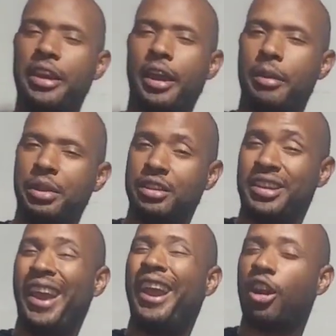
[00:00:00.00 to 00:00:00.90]
might not be
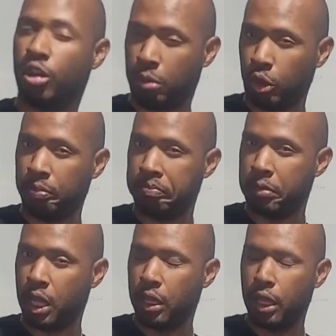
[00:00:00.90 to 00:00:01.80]
terrible.
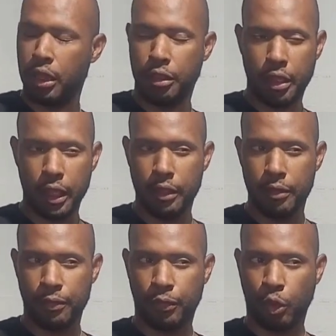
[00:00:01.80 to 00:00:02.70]

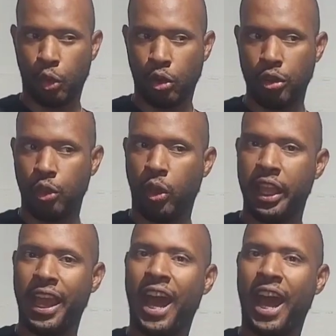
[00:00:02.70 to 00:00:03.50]
For the way